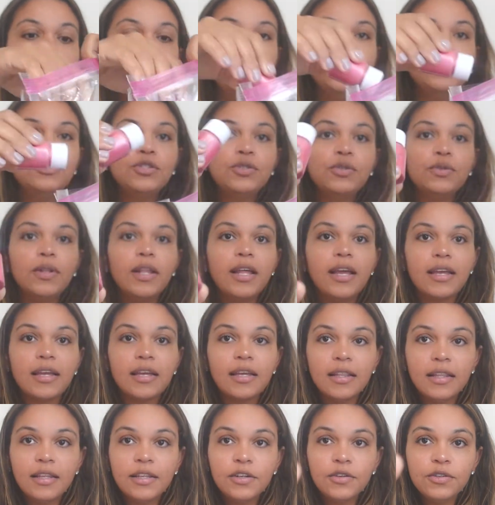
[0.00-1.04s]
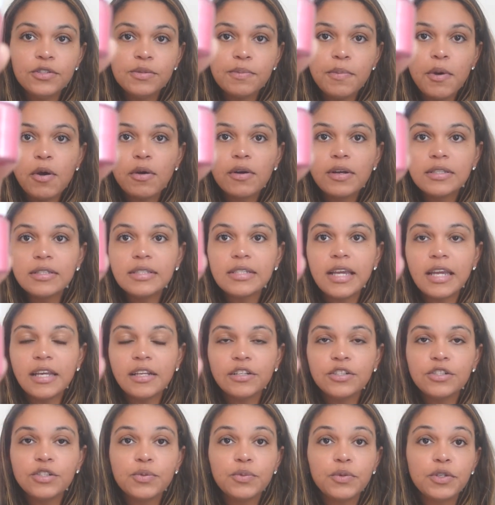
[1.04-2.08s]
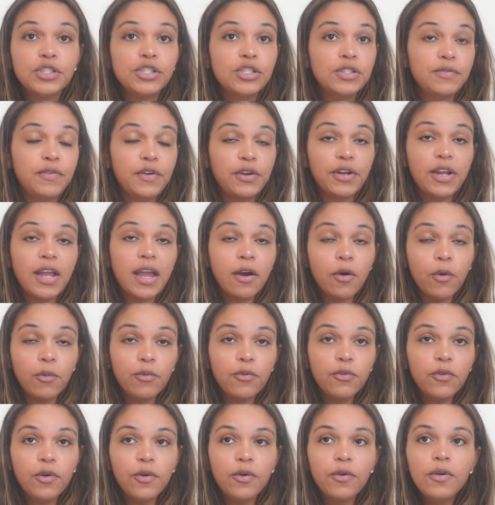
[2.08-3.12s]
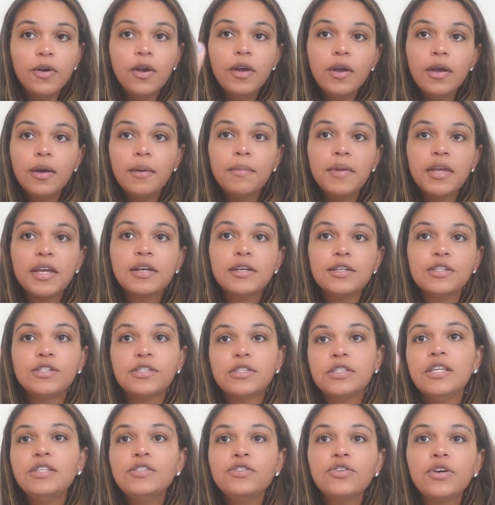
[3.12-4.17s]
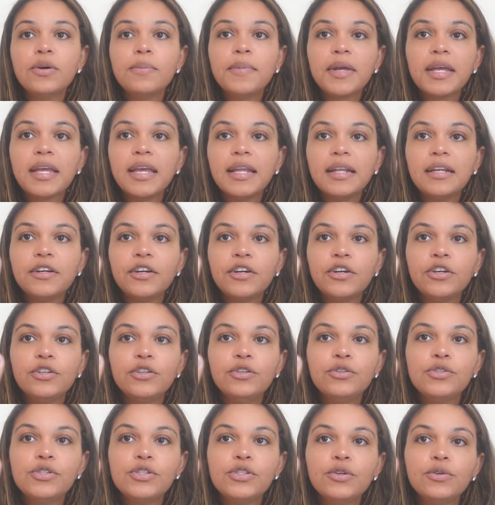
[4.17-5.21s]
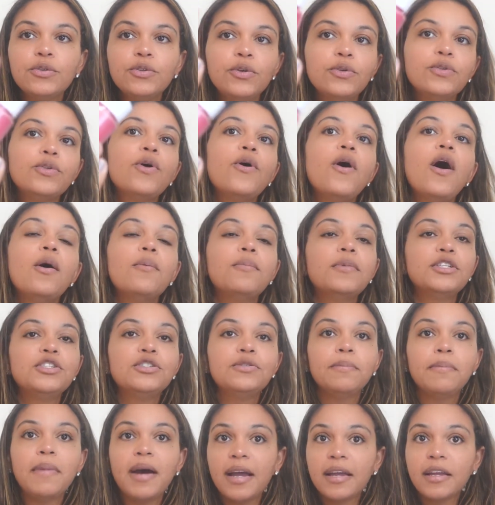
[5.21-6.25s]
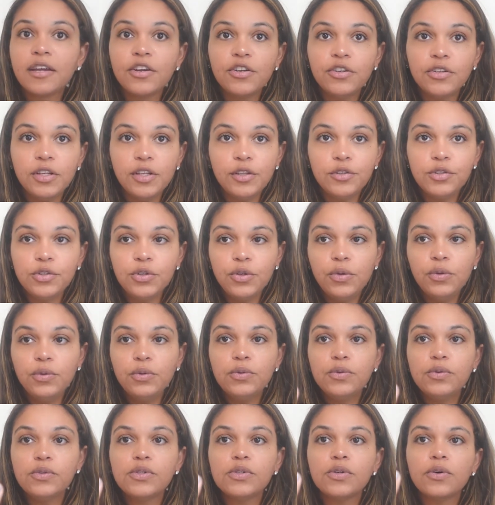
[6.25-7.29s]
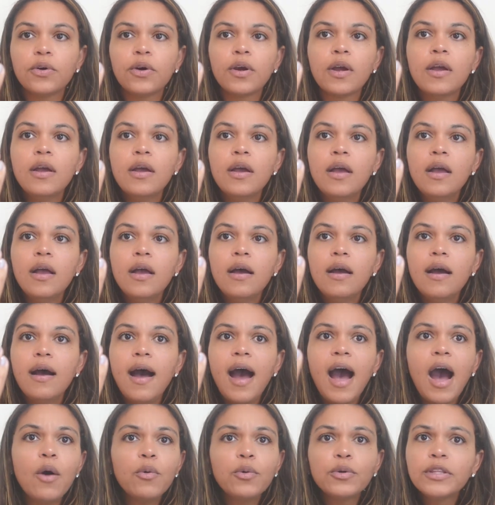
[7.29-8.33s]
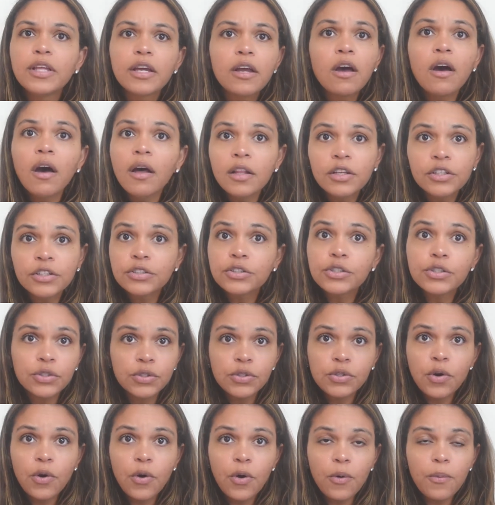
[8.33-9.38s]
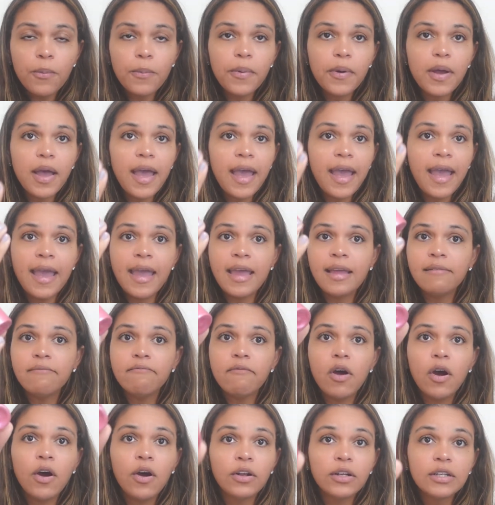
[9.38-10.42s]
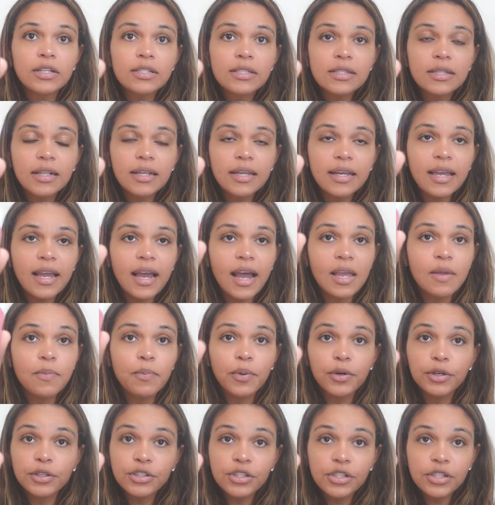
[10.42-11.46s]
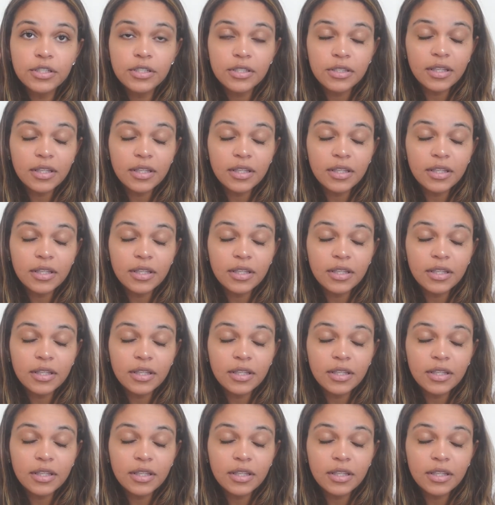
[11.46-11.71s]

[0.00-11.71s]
into like little small containers, which is very helpful because since you're a beginner, you still don't know how much mica you need to use or how would they color the soap. And honestly, I purchased